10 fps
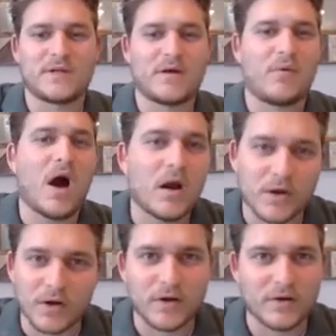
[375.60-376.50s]

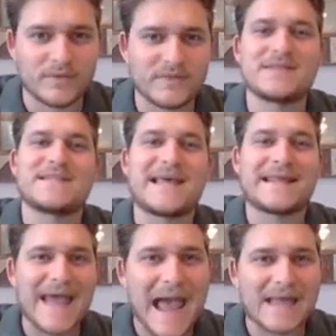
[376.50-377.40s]
hunger, things
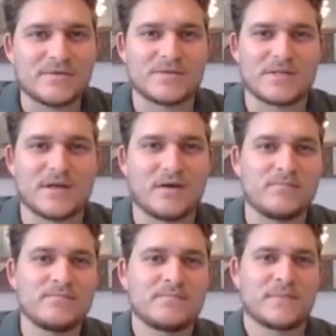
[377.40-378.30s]
like that. And
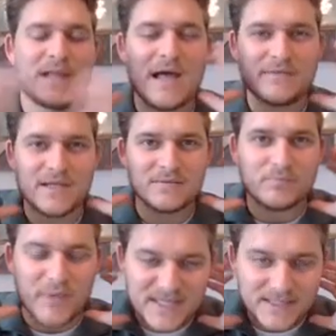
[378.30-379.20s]
so a lot of
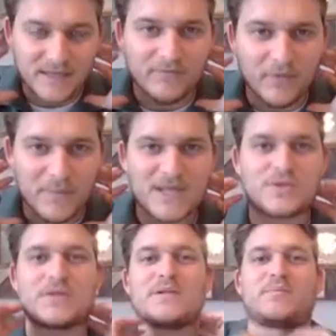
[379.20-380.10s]
that basic
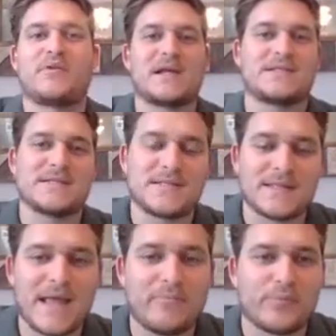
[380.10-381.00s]
information is processed
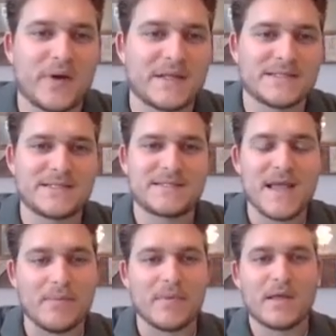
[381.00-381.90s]
in that brain
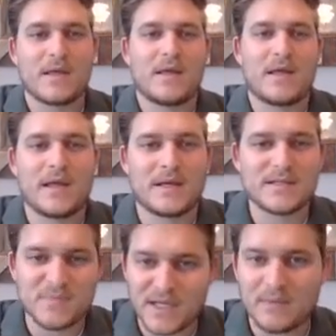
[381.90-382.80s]
stem.
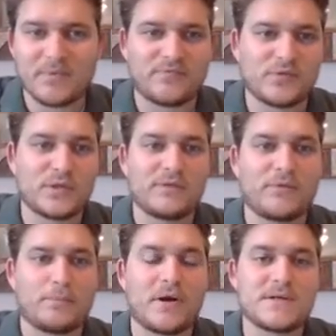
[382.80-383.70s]
And it's made up of 3
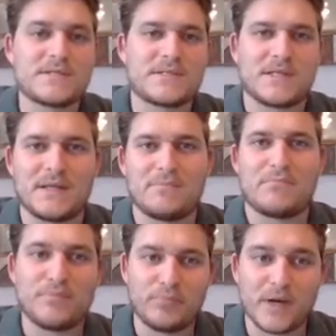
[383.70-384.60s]
different parts. The
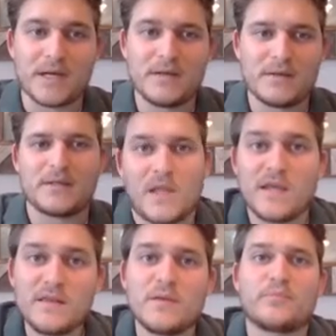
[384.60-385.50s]
midbrain.
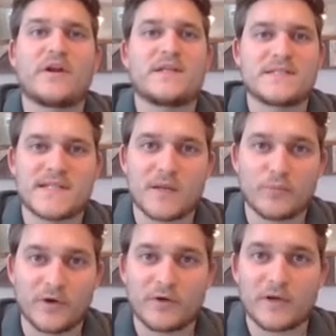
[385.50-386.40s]
In the brain stem,
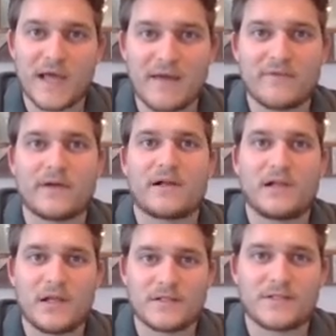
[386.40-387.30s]
we're going to have
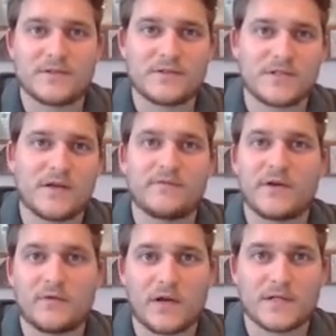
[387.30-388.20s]
clusters of
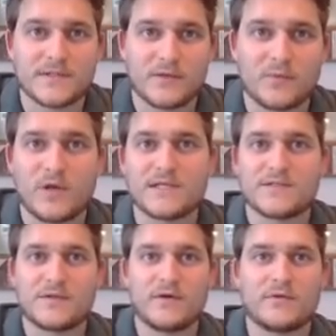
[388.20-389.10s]
neurons,
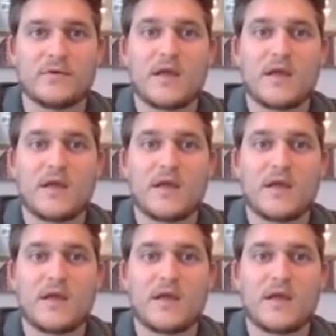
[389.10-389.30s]
otherwise known